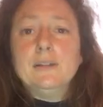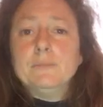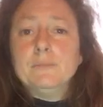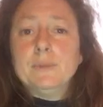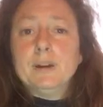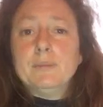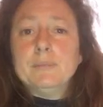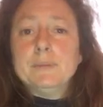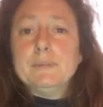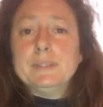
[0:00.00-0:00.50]

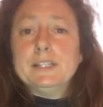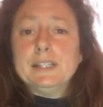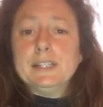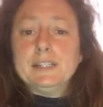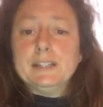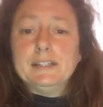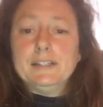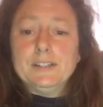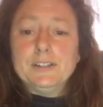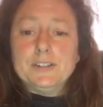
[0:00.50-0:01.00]
might be
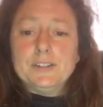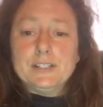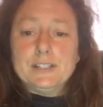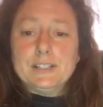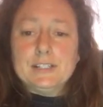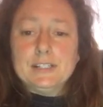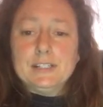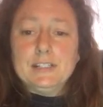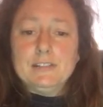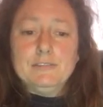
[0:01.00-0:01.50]
particularly
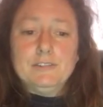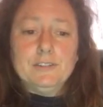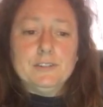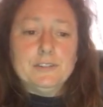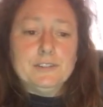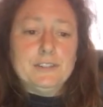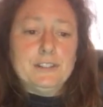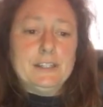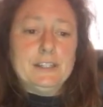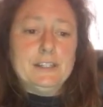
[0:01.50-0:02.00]
interesting if
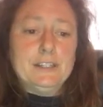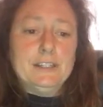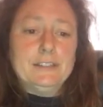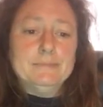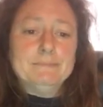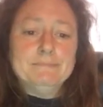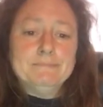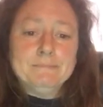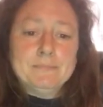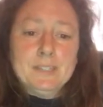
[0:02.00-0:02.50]
you're
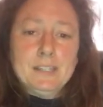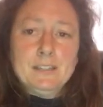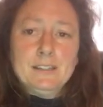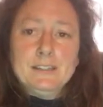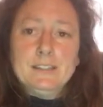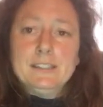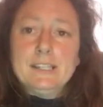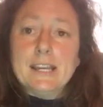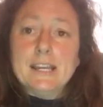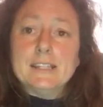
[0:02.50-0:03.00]
thinking,
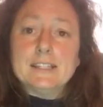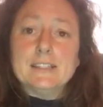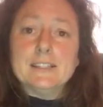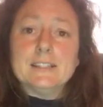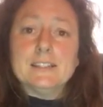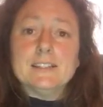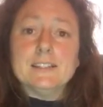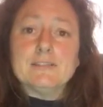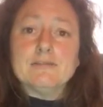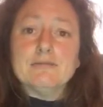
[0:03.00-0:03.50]
yes,
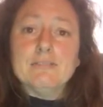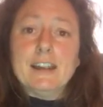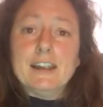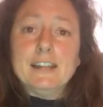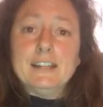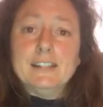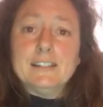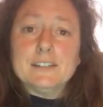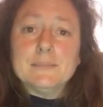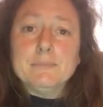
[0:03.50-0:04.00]
this is
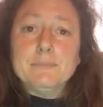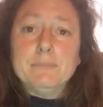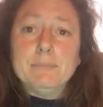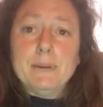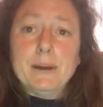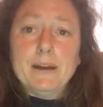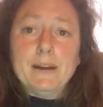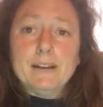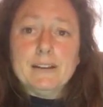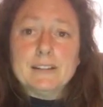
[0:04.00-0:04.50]
great,
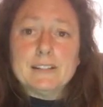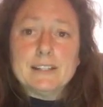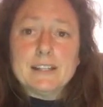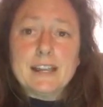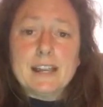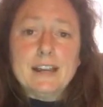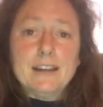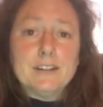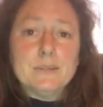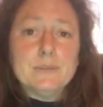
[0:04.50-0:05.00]
but
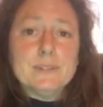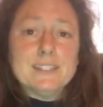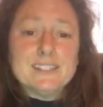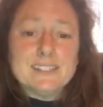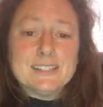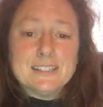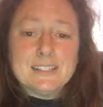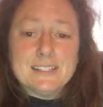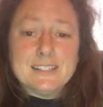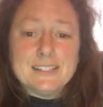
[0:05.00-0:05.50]
how do we
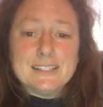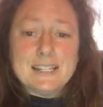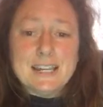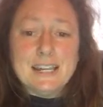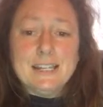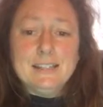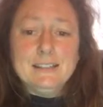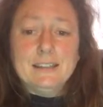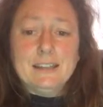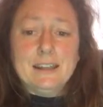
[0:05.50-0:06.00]

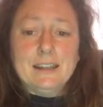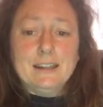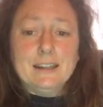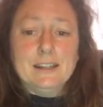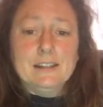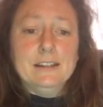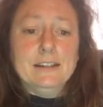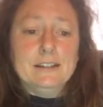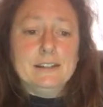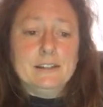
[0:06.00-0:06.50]
sustain that
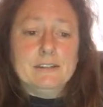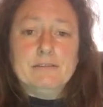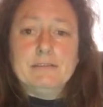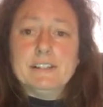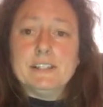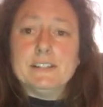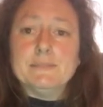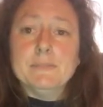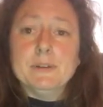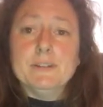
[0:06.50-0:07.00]

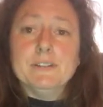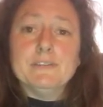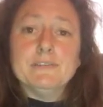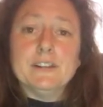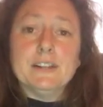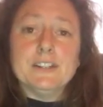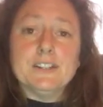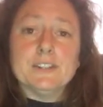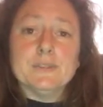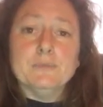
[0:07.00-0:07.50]
increased
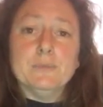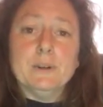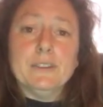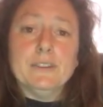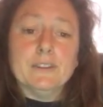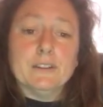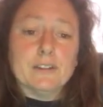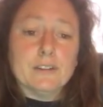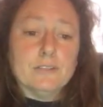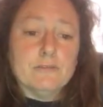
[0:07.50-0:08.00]
motivation
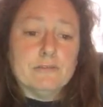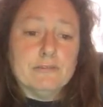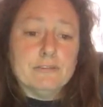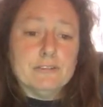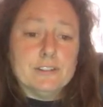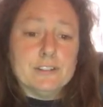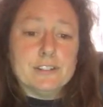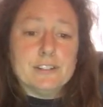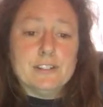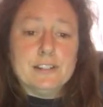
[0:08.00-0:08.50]
when the
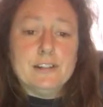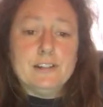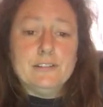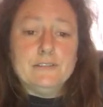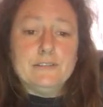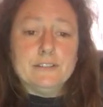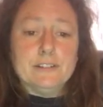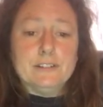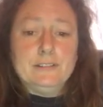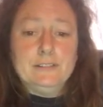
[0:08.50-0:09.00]
conference is
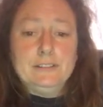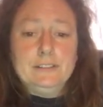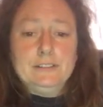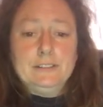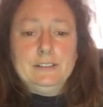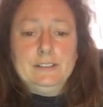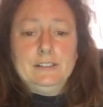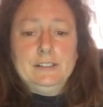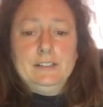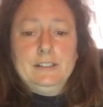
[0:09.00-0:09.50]
over?
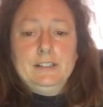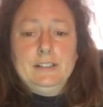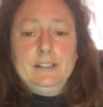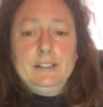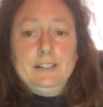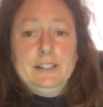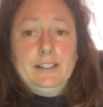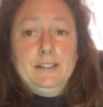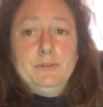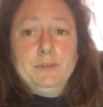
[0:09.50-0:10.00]

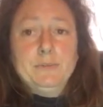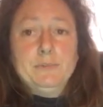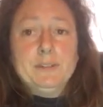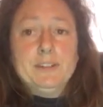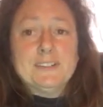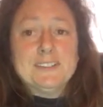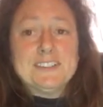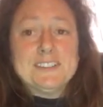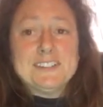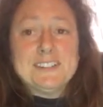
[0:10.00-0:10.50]
It would be
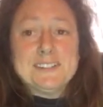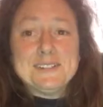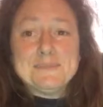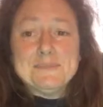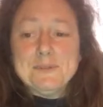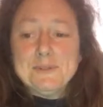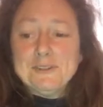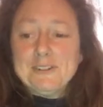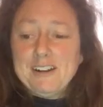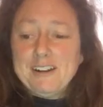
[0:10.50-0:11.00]
good to see
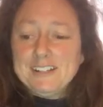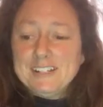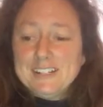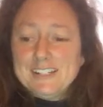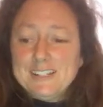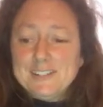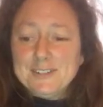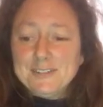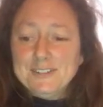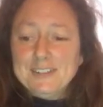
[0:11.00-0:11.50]
some more
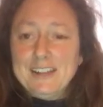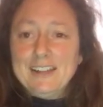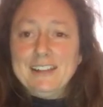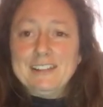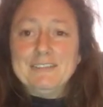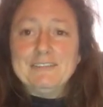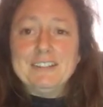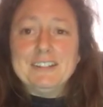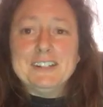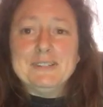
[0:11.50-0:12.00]
ideas on that
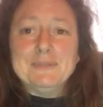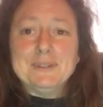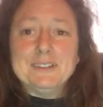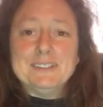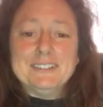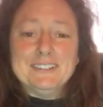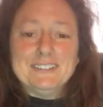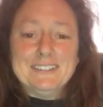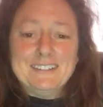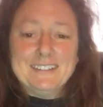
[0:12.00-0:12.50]
if
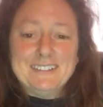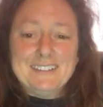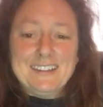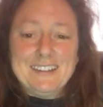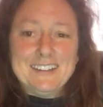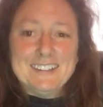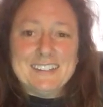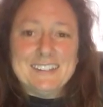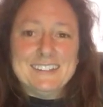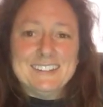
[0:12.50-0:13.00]
anyone
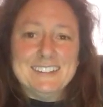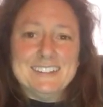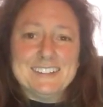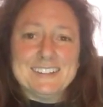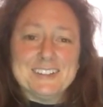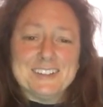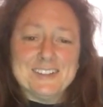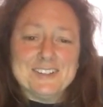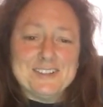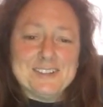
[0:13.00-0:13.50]
has anything
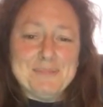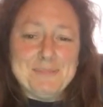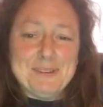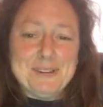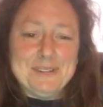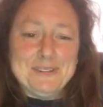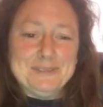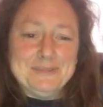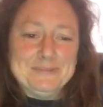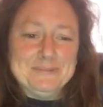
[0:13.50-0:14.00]
to
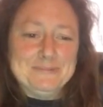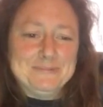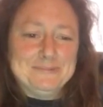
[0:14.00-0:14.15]
contribute.